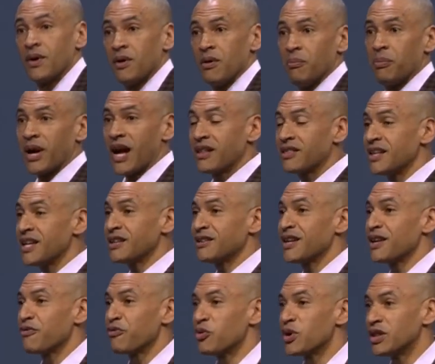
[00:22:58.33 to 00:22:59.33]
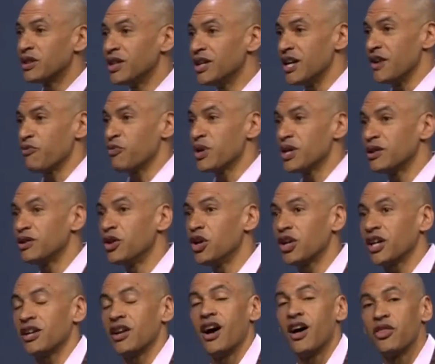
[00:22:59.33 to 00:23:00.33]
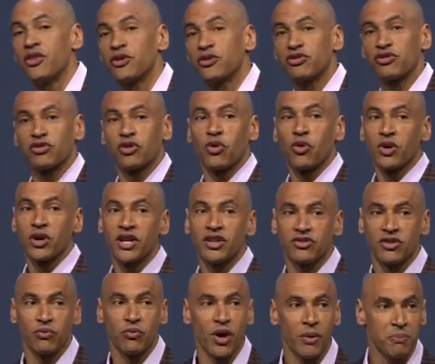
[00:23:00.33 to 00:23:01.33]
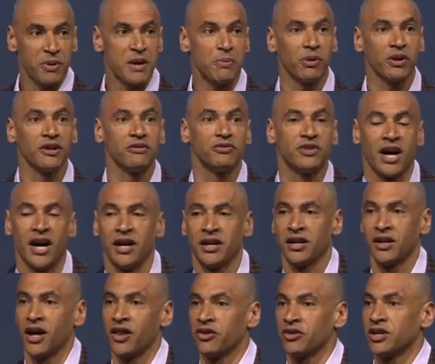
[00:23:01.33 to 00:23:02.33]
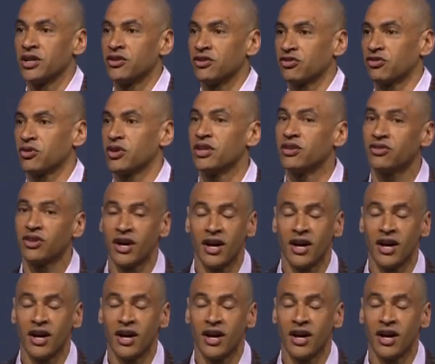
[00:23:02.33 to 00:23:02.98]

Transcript: But I think that if we, if we look at other stories of what people have done in other industries,